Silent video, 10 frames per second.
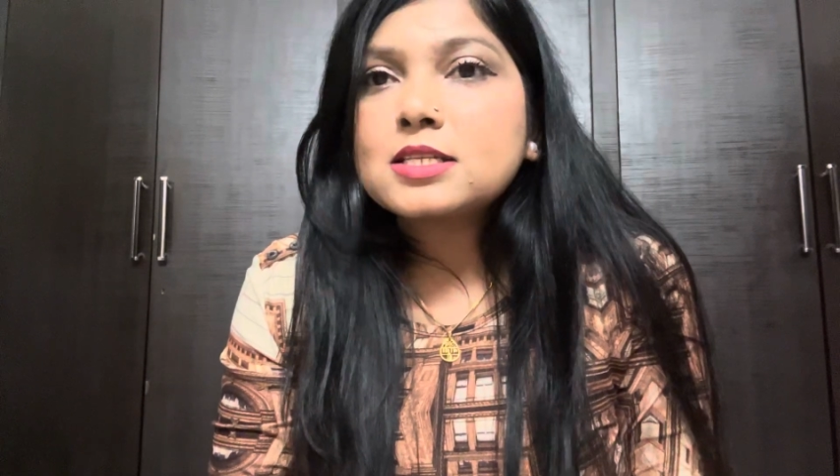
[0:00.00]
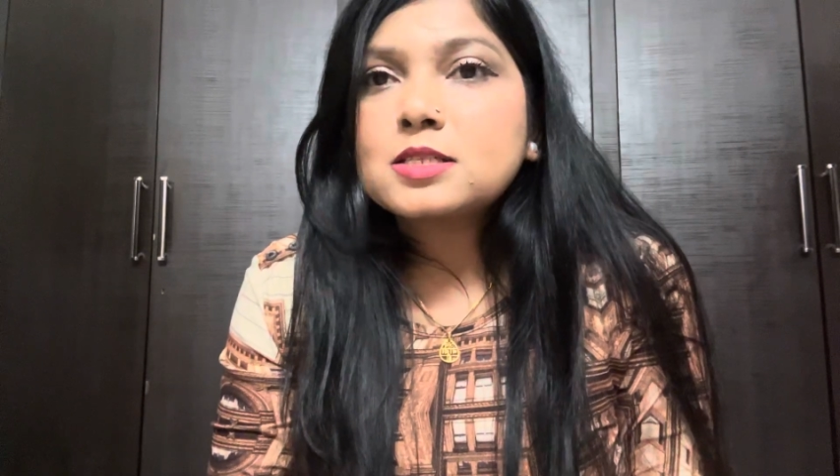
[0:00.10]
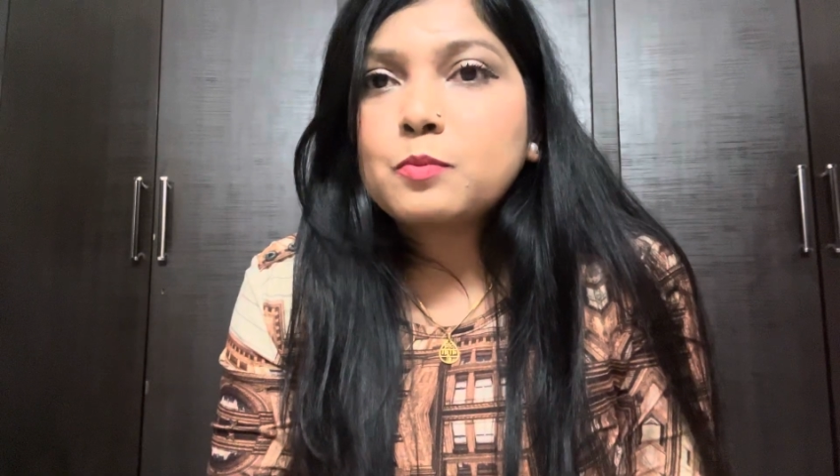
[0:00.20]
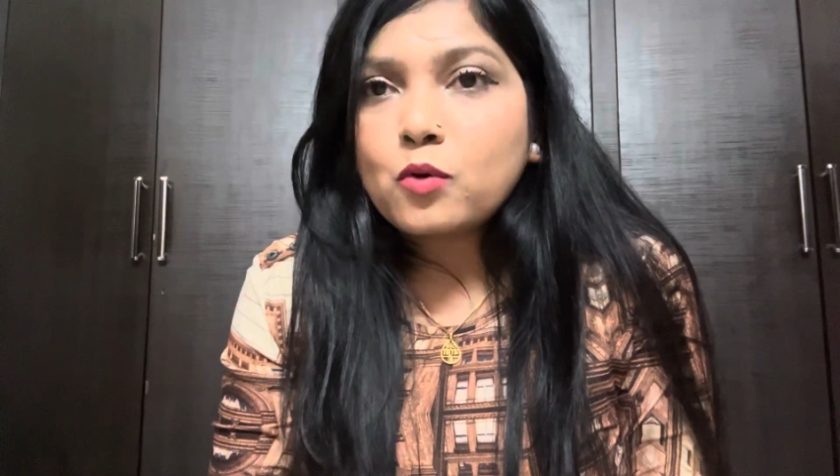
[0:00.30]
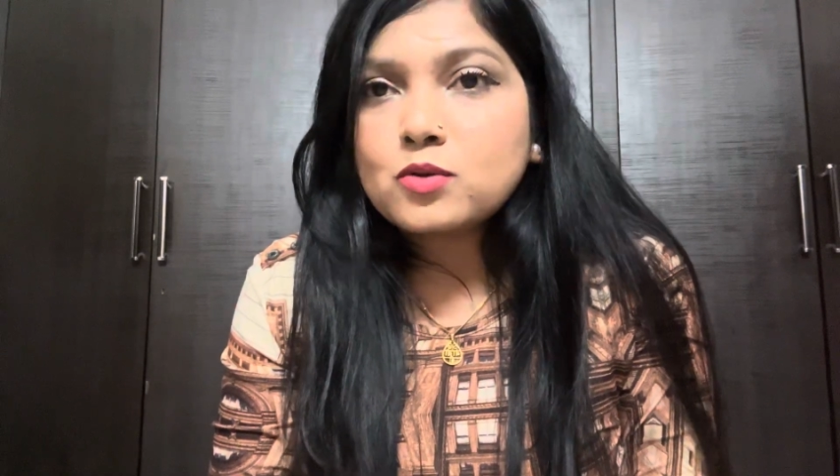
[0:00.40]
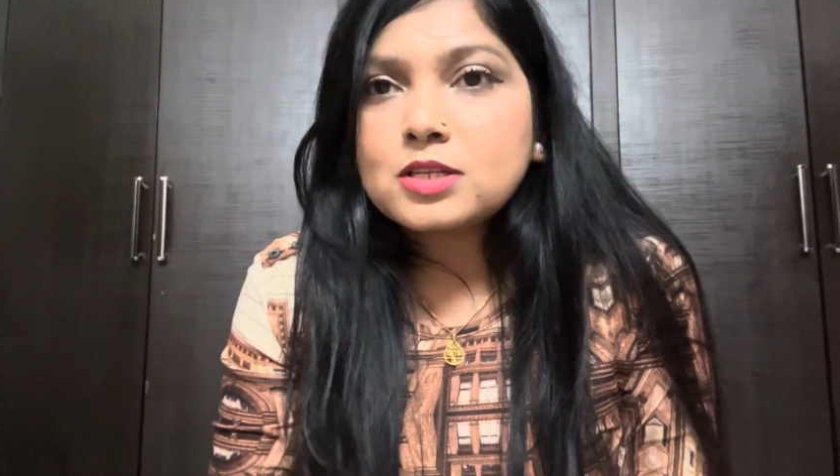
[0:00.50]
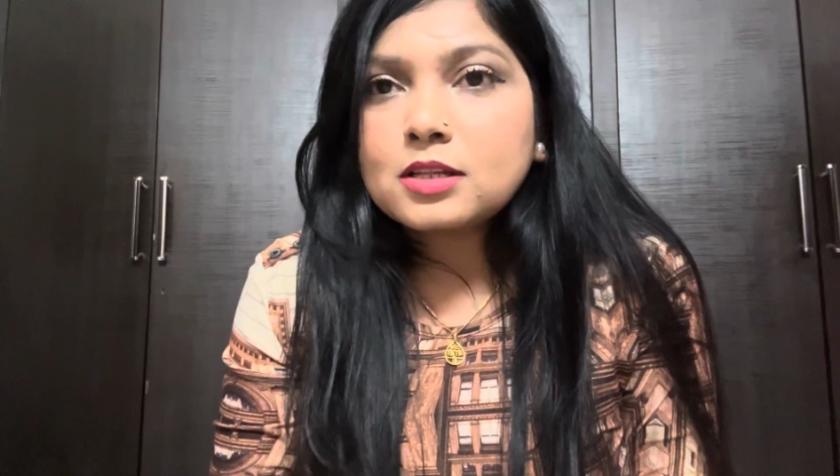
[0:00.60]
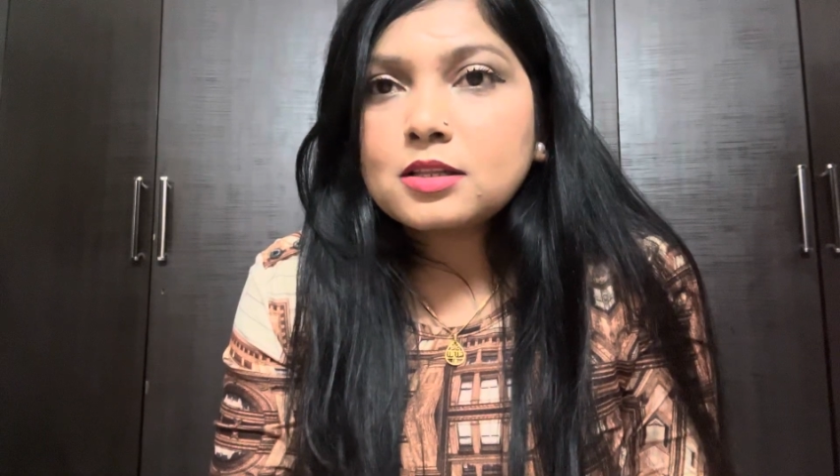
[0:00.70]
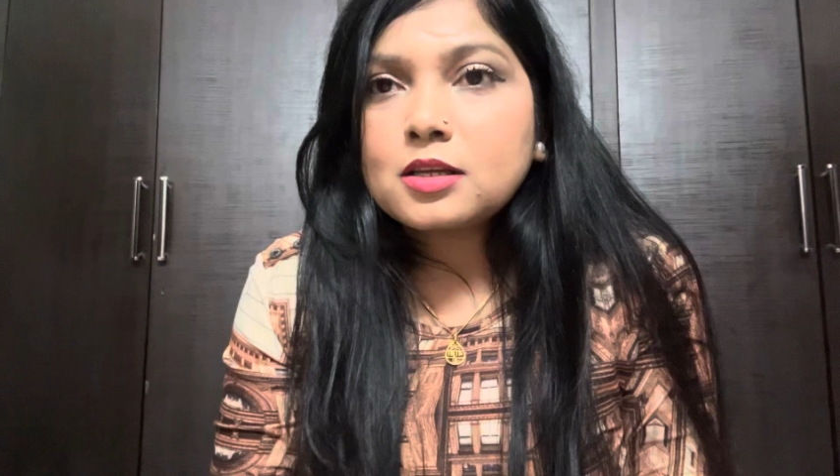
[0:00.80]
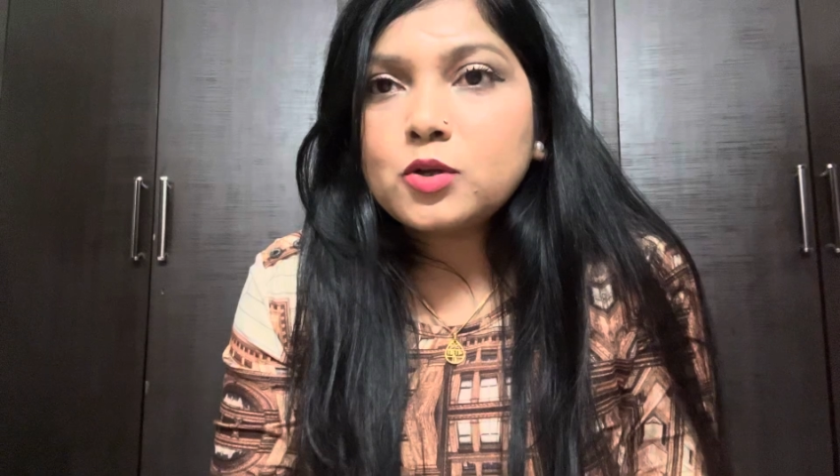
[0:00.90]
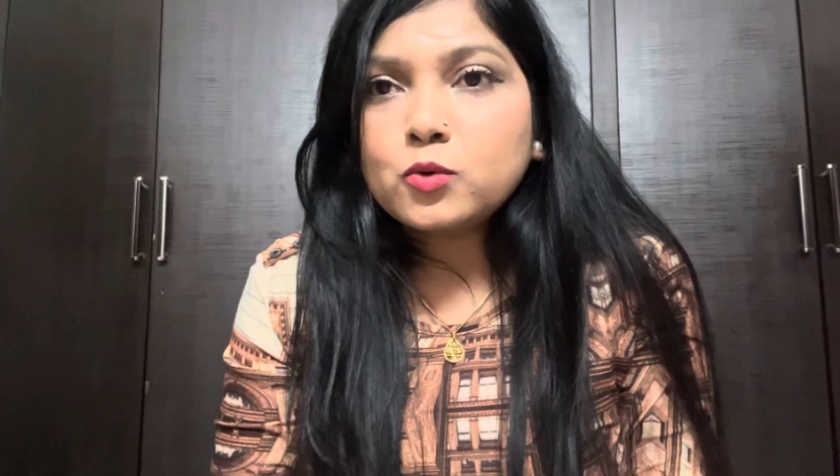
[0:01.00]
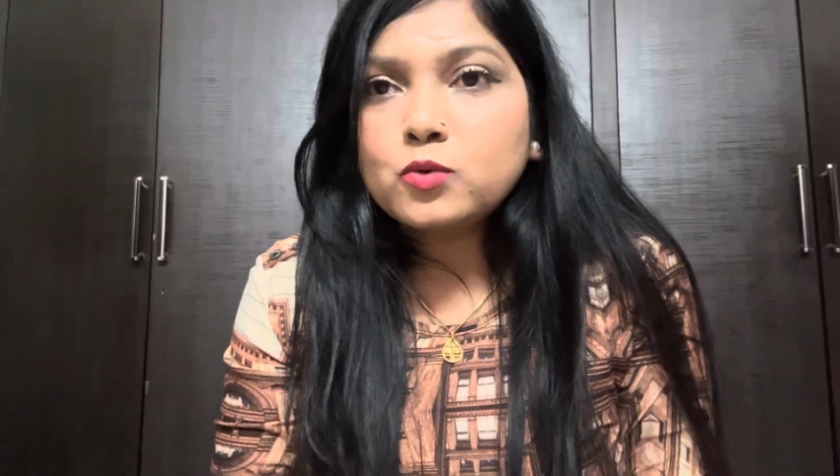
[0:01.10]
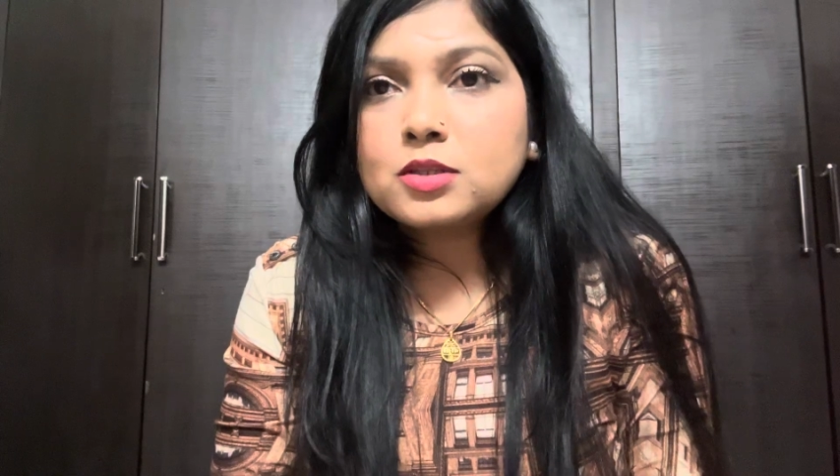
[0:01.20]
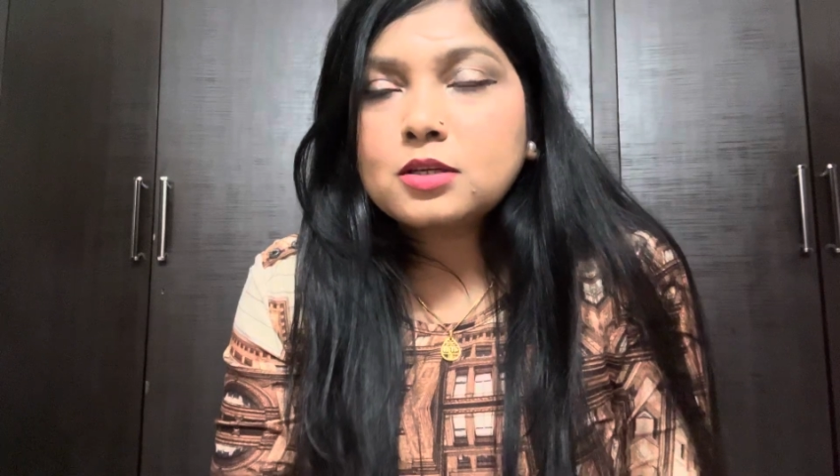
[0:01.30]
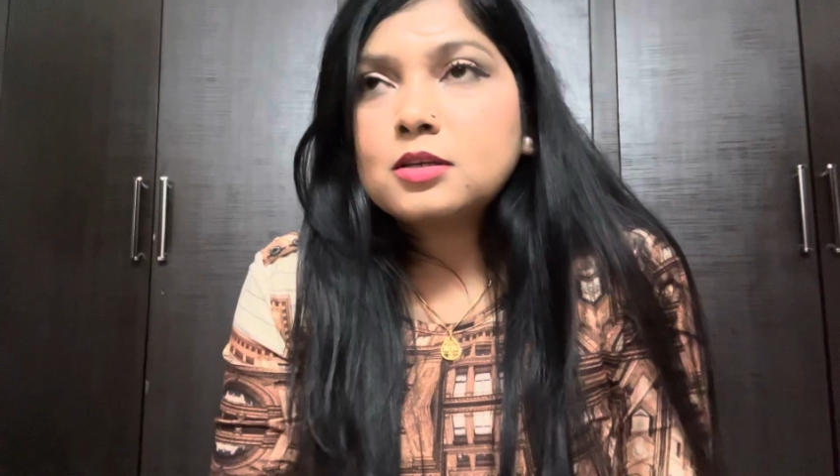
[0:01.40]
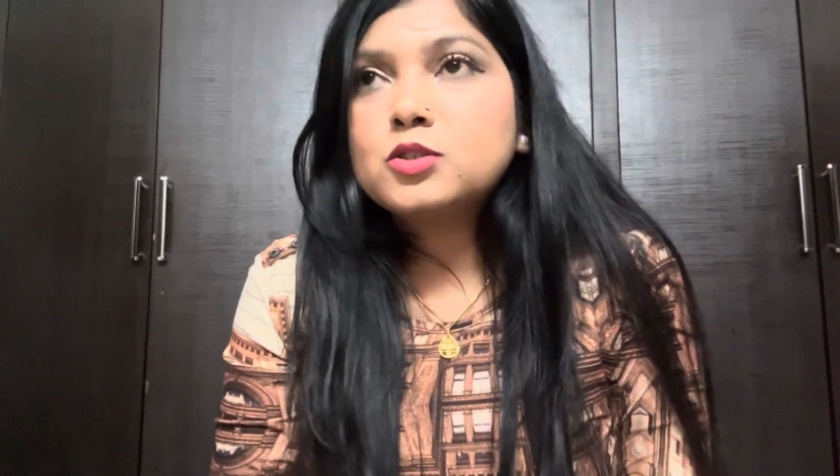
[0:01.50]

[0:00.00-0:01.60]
exposing the youth